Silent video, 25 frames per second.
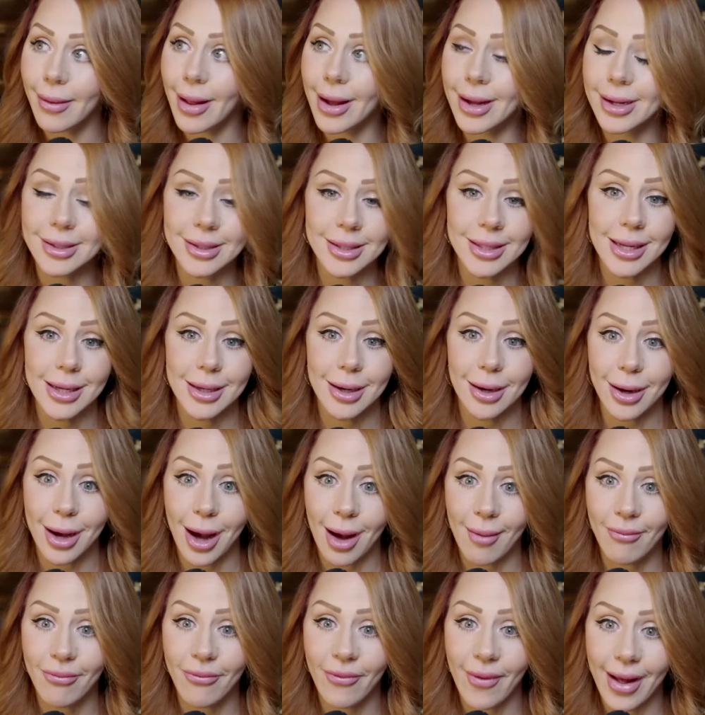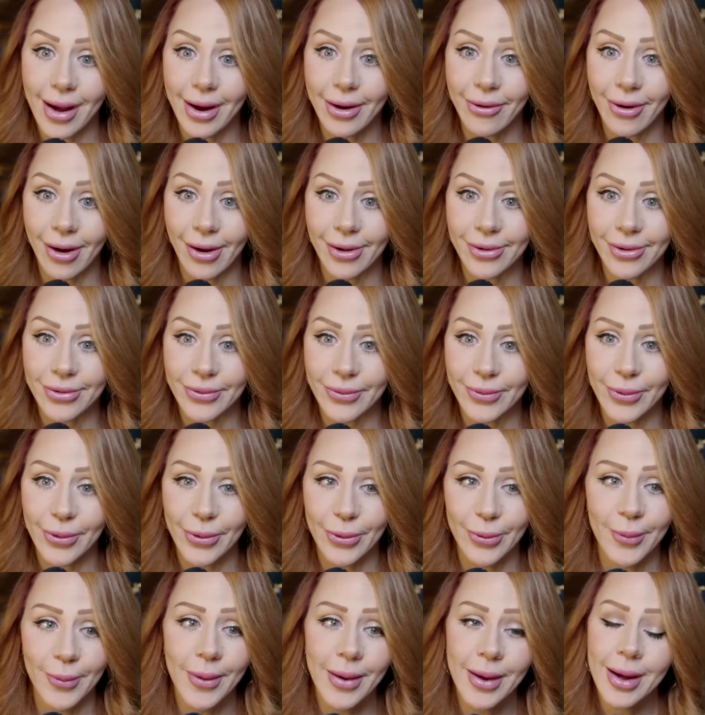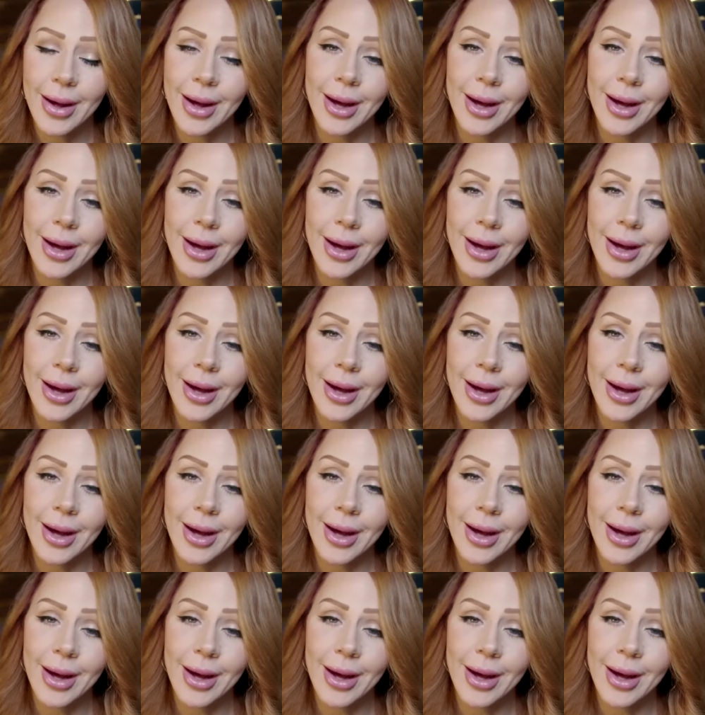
like seeing a cup fly across the room.